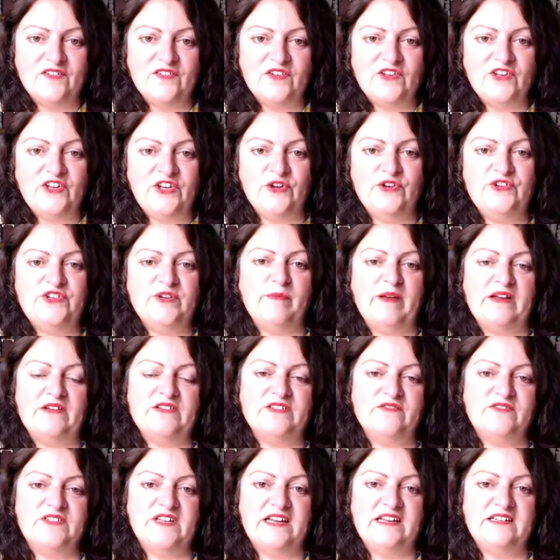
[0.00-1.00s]
huge
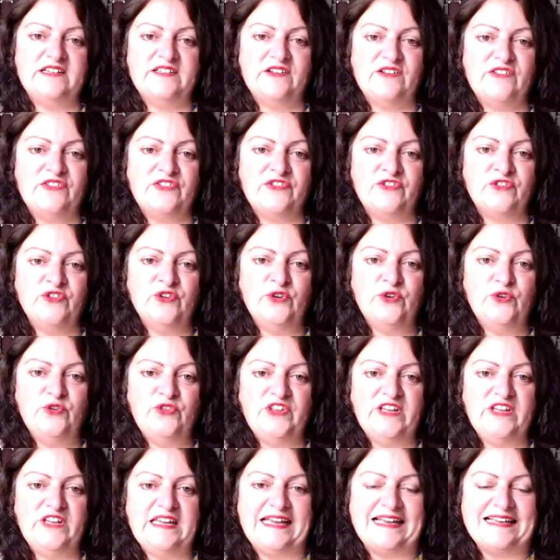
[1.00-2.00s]
amounts of data through
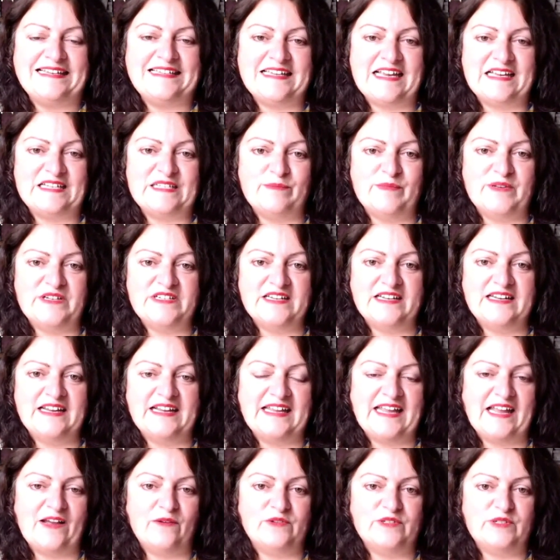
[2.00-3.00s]
the assessment and
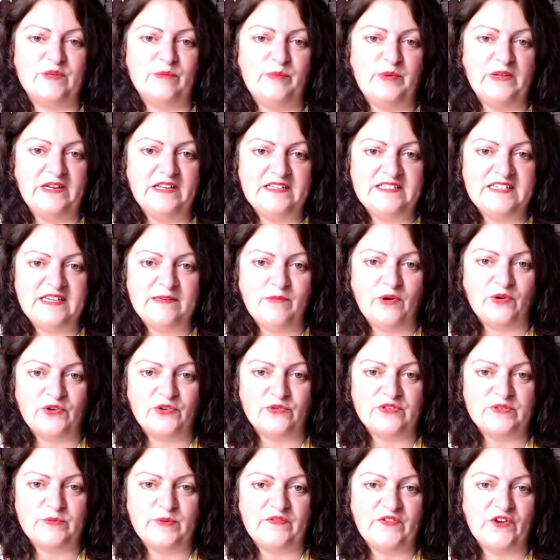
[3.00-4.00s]
accountability
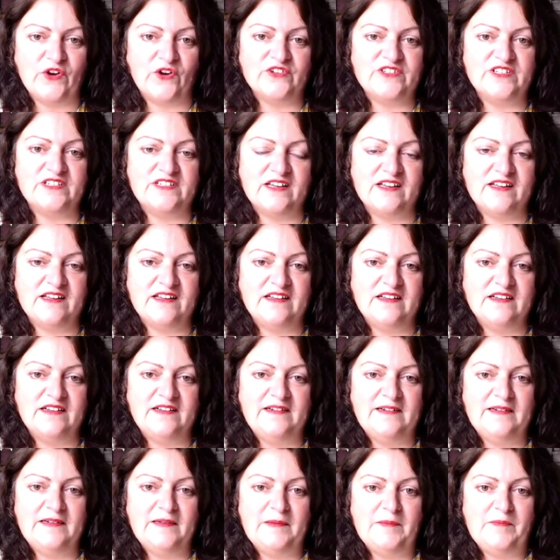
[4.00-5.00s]
models we've got today.
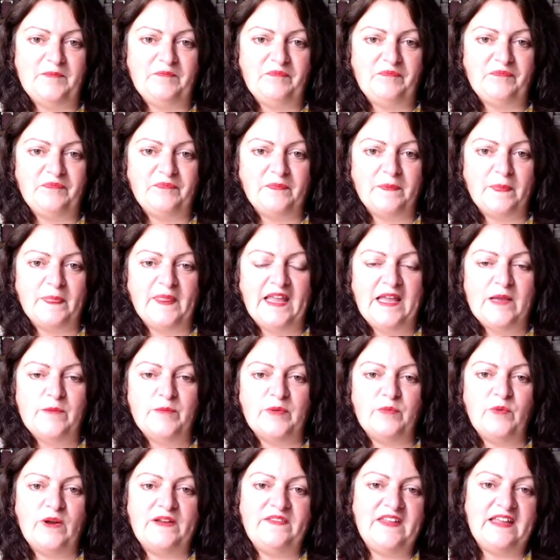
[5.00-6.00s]

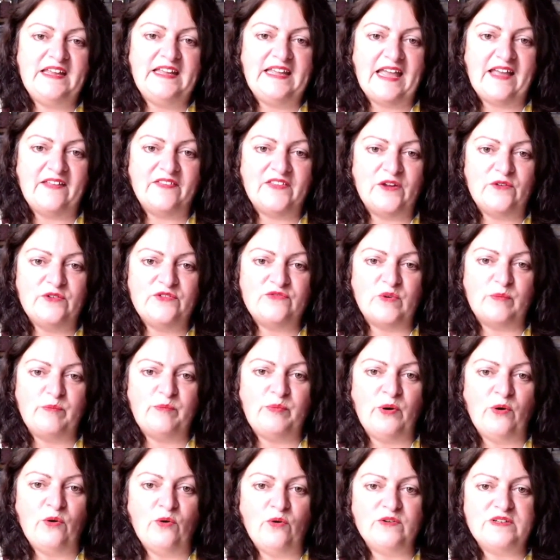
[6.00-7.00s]
But when they get those
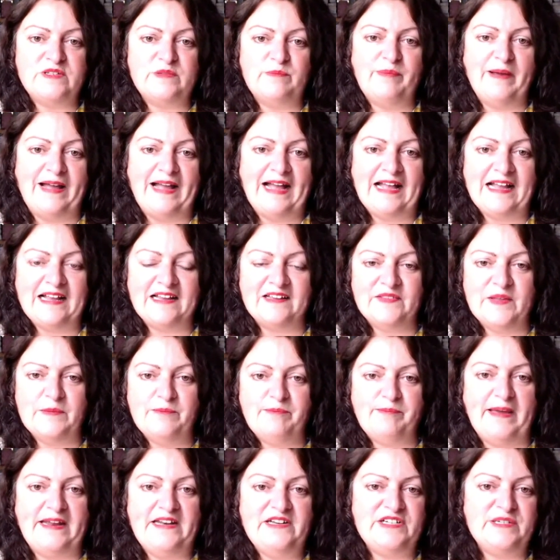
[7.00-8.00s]
reports back and the
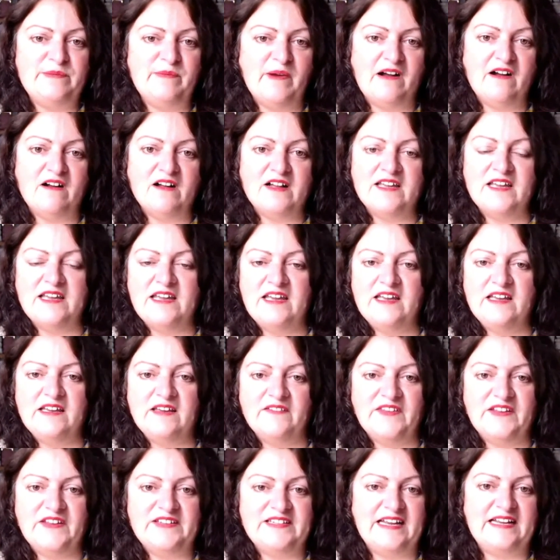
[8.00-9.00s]
benchmarking
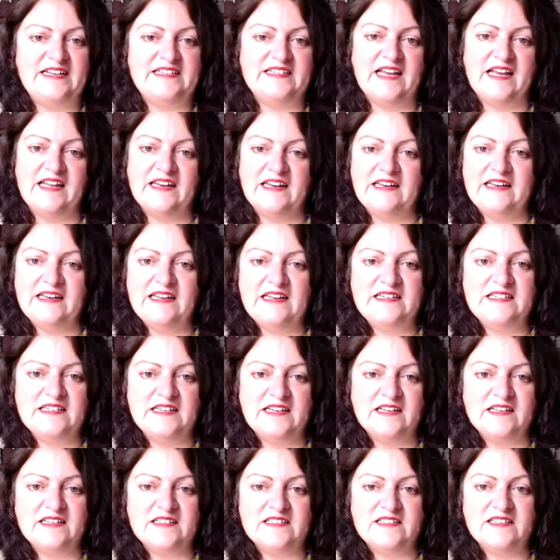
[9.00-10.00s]
and the data
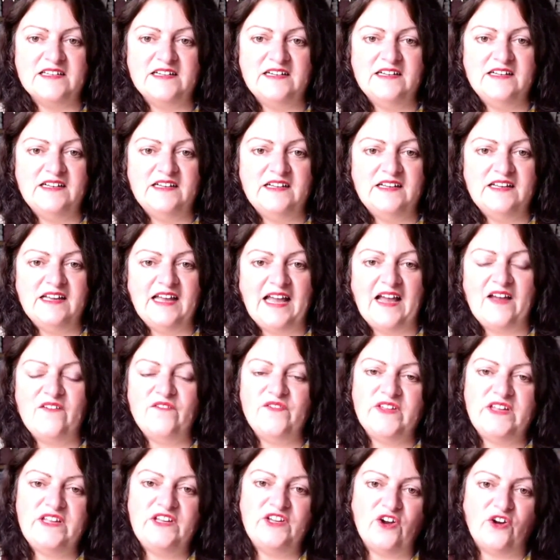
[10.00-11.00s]
analytics, have
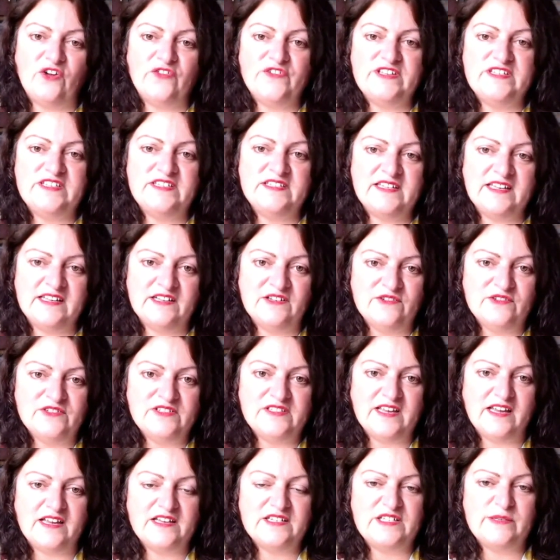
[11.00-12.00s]
they got the skill
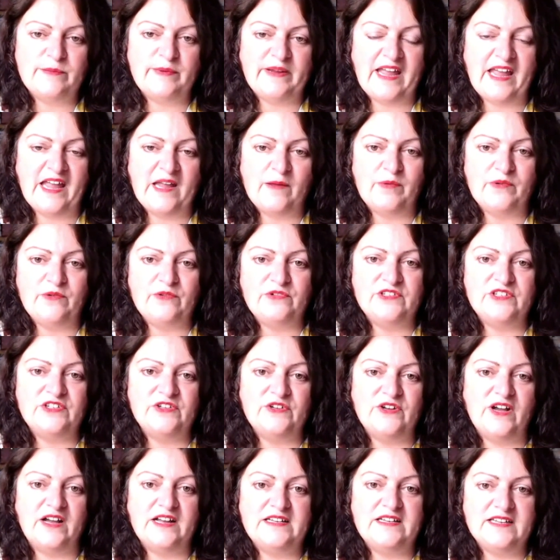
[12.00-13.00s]
sets to be able
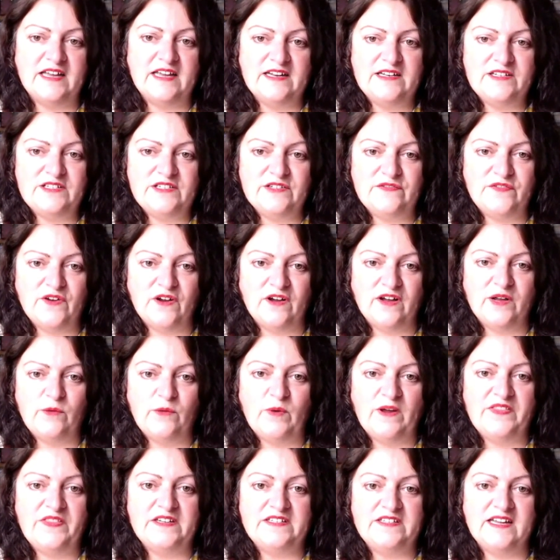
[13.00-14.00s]
to identify
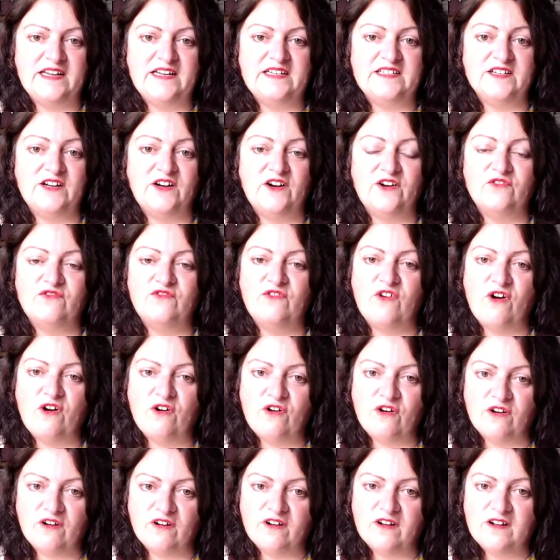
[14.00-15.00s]
where the data are wrong,